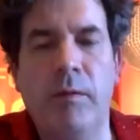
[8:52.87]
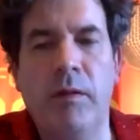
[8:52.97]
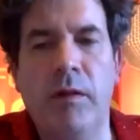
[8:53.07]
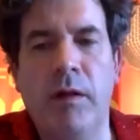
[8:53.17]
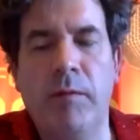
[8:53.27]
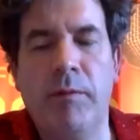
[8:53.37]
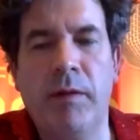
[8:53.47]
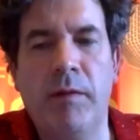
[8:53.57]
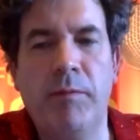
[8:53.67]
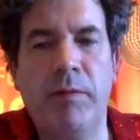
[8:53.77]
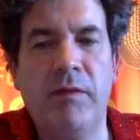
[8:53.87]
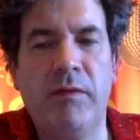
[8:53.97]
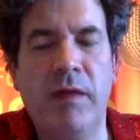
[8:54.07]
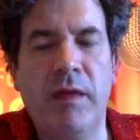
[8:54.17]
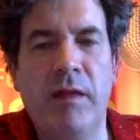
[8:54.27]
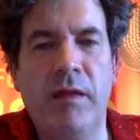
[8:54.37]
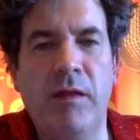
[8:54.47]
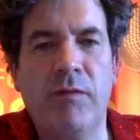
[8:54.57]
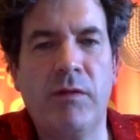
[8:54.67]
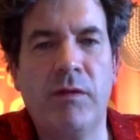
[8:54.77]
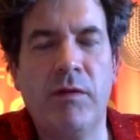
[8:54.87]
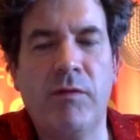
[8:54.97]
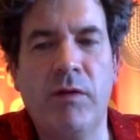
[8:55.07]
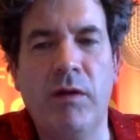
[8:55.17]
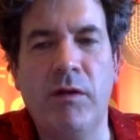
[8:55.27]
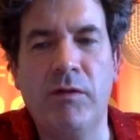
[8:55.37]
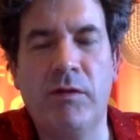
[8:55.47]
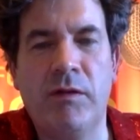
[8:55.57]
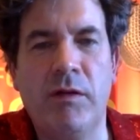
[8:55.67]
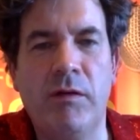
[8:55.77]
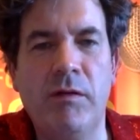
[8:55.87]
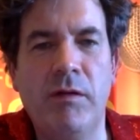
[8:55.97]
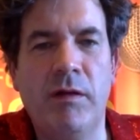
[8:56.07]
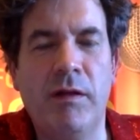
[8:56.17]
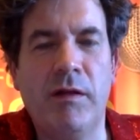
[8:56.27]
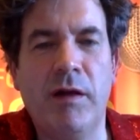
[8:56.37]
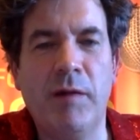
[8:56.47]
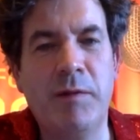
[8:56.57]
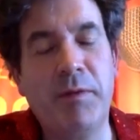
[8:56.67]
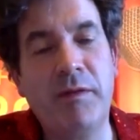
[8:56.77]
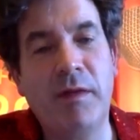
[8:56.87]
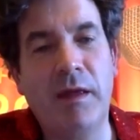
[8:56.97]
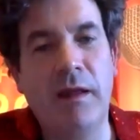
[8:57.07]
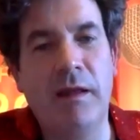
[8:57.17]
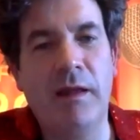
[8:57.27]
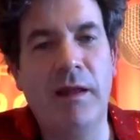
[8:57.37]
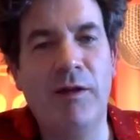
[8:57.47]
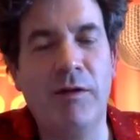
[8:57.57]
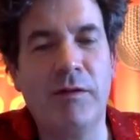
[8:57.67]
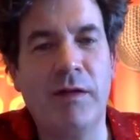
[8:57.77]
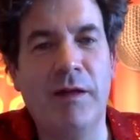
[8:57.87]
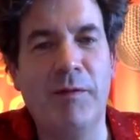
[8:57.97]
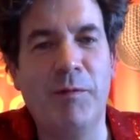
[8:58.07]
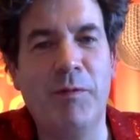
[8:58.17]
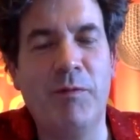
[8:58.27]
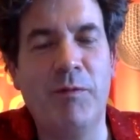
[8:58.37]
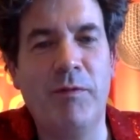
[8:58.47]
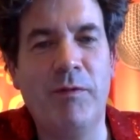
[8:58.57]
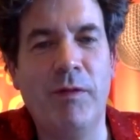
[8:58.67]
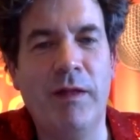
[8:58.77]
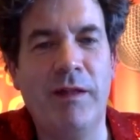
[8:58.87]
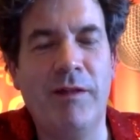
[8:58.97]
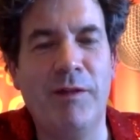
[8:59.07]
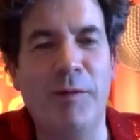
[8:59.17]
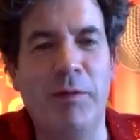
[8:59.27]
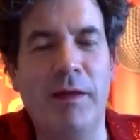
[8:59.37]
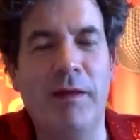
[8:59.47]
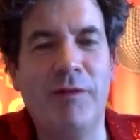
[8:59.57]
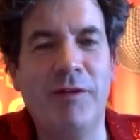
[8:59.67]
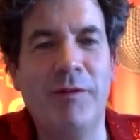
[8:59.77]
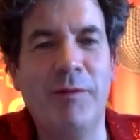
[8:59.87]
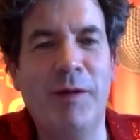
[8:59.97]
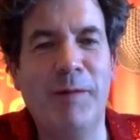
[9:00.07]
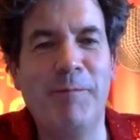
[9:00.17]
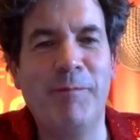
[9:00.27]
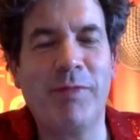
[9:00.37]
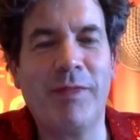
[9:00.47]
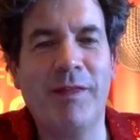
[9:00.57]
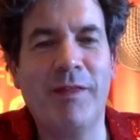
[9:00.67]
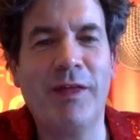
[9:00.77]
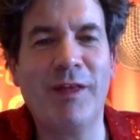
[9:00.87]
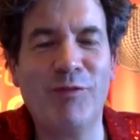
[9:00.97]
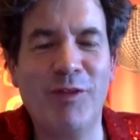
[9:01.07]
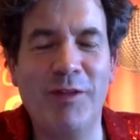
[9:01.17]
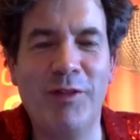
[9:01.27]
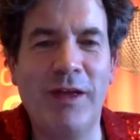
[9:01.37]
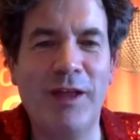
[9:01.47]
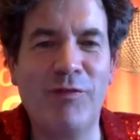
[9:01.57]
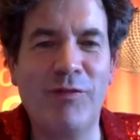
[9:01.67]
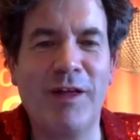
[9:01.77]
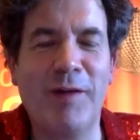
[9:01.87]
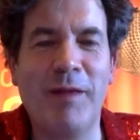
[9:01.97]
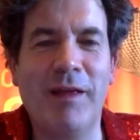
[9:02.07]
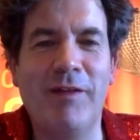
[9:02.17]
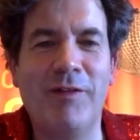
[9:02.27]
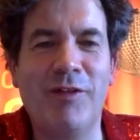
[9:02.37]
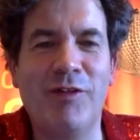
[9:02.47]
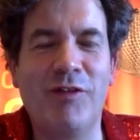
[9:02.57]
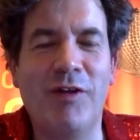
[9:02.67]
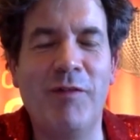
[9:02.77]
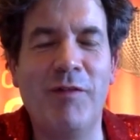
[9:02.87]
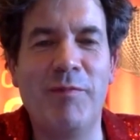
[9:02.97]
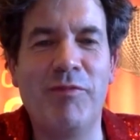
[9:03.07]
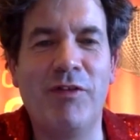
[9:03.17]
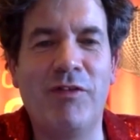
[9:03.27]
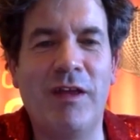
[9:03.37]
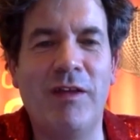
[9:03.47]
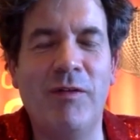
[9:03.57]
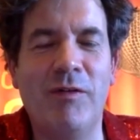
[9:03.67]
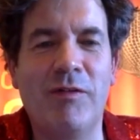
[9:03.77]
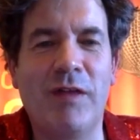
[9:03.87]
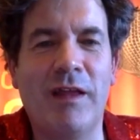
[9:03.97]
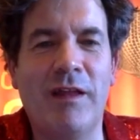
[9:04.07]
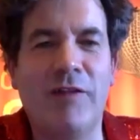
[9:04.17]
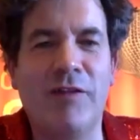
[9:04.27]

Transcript: well, I'm pleased to hear that you've got lots to do. You can't be busy in lockdown with all that on your plate. So thanks for coming onto the show. I really appreciate your taking the